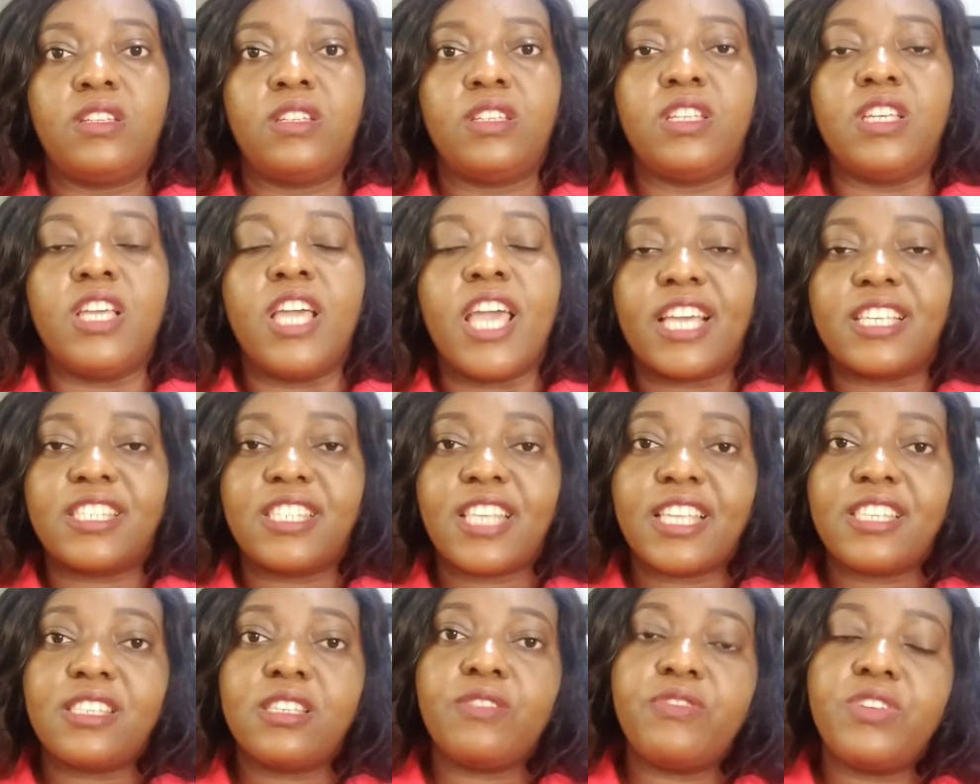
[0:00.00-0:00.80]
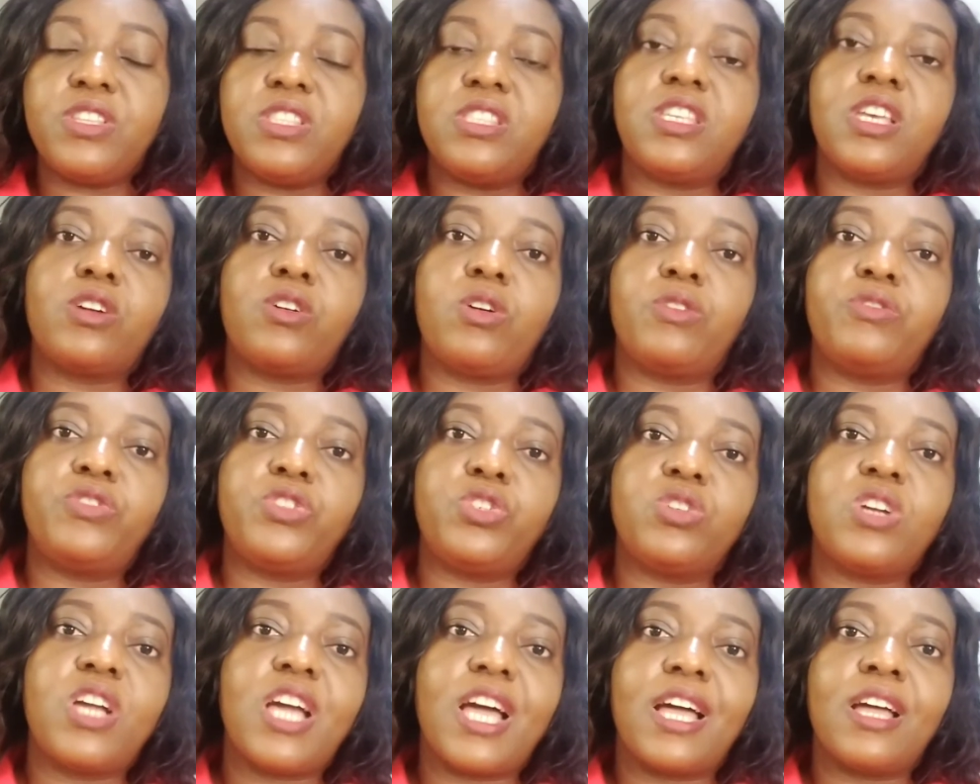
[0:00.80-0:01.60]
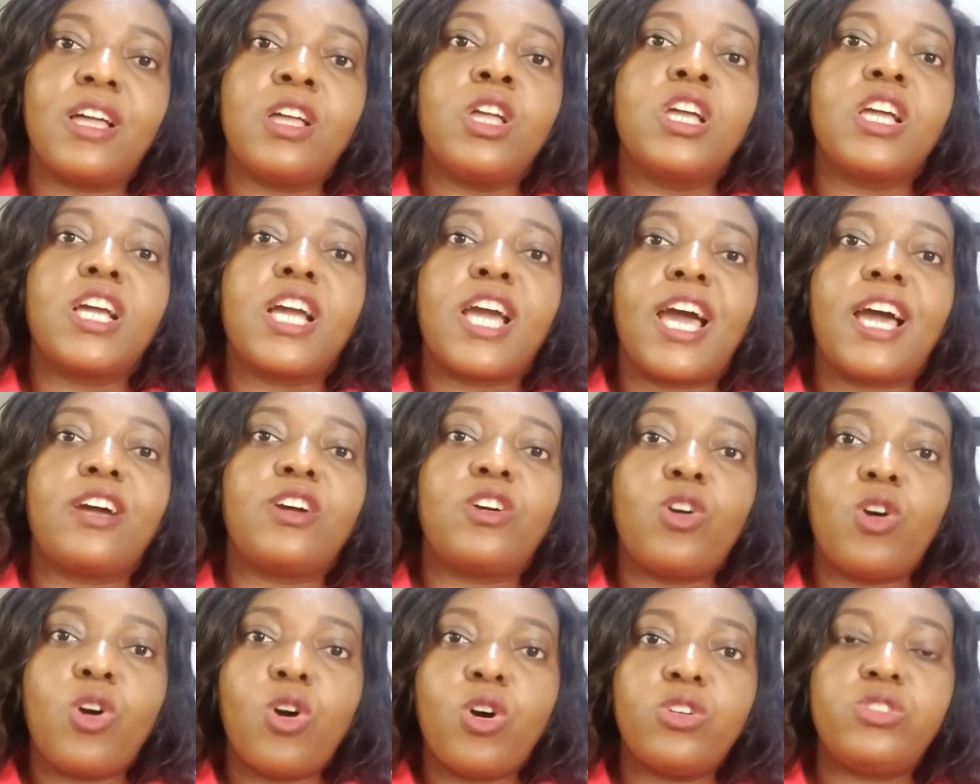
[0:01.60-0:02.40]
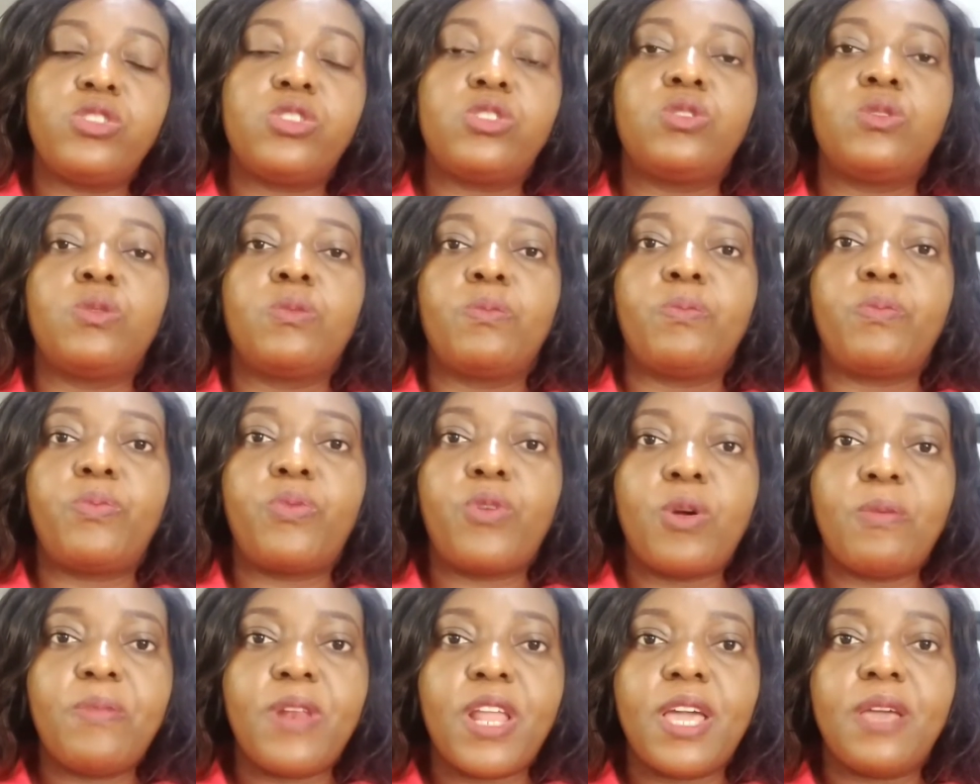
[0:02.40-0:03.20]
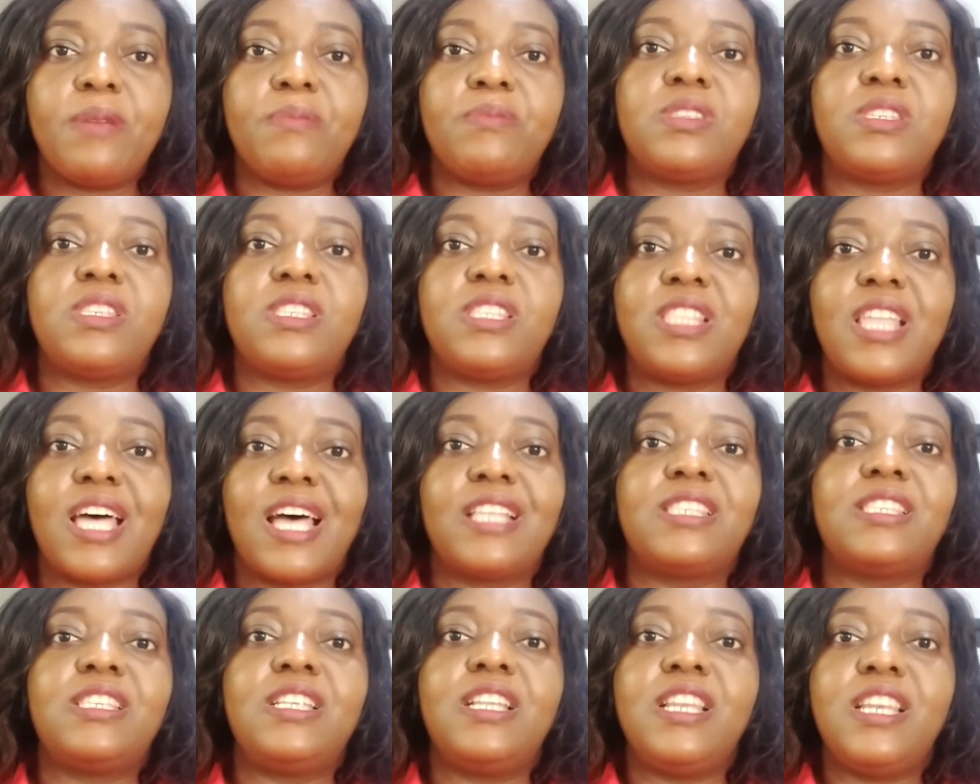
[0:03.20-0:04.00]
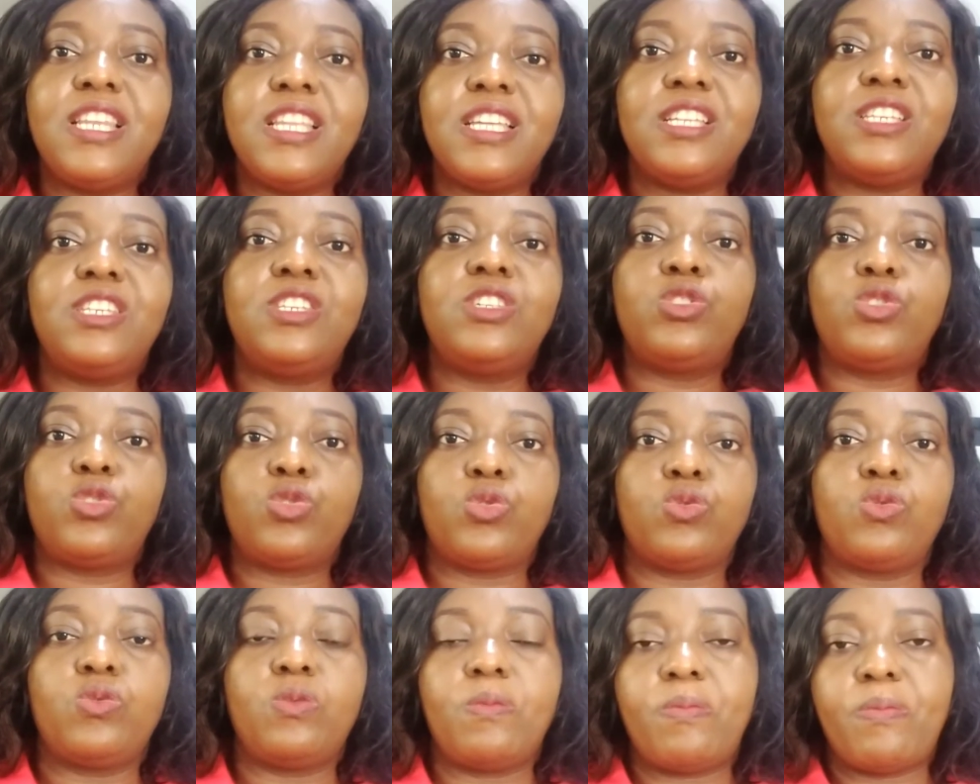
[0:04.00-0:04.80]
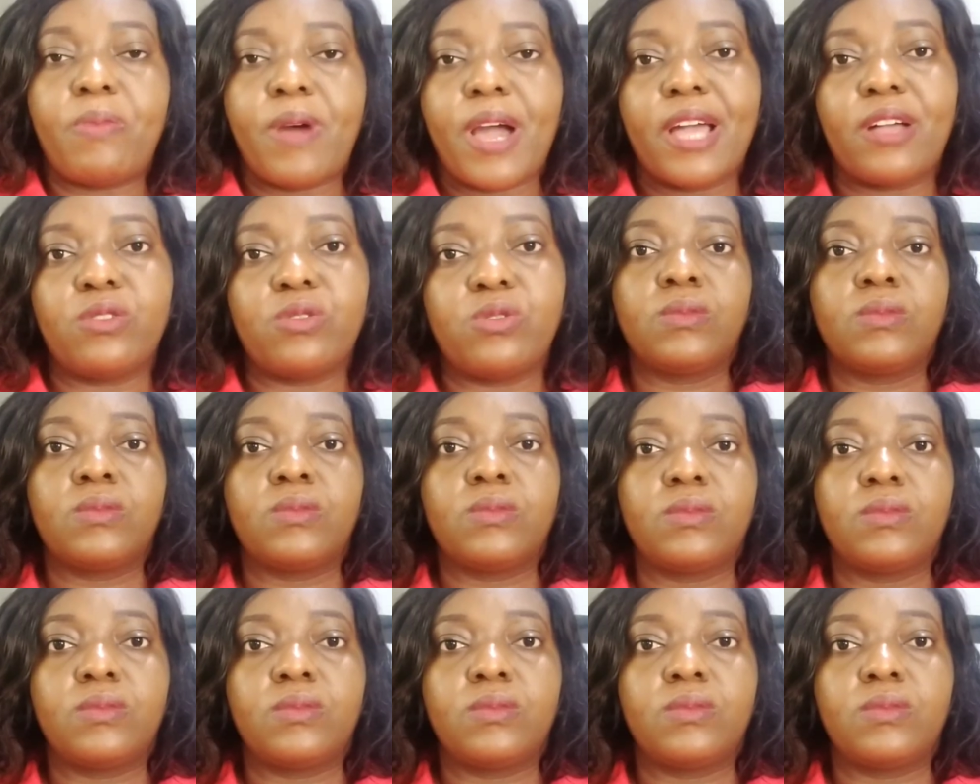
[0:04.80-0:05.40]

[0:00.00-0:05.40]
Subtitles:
Excessive intake of sugar can cause problems that lead to piles.